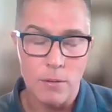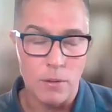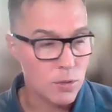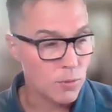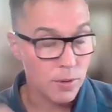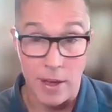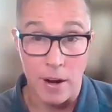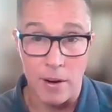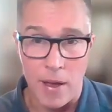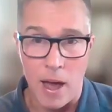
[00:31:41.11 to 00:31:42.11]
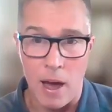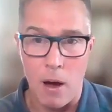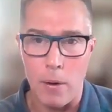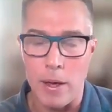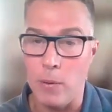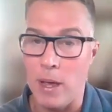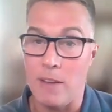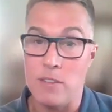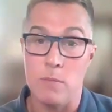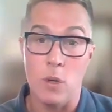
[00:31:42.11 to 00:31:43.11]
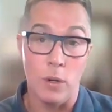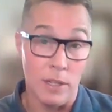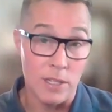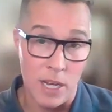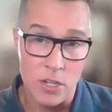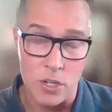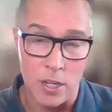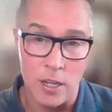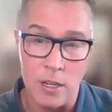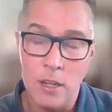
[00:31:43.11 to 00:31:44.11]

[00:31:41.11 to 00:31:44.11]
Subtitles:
which we're there now, and we have some utilization,